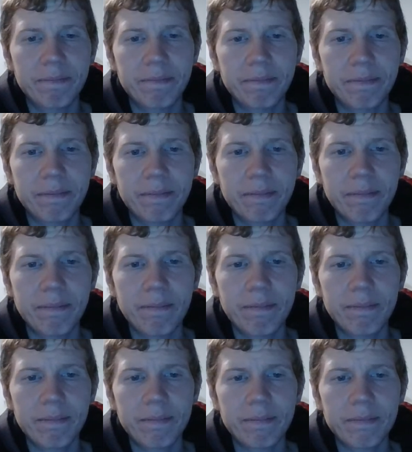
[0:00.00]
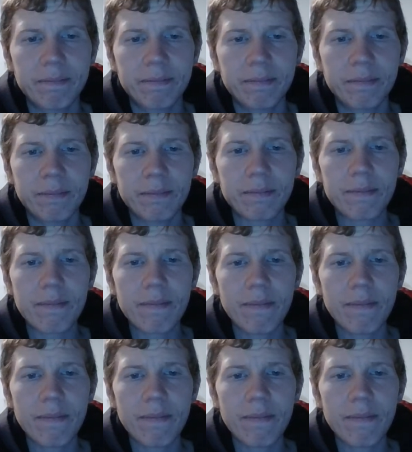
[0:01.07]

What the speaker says: [no speech]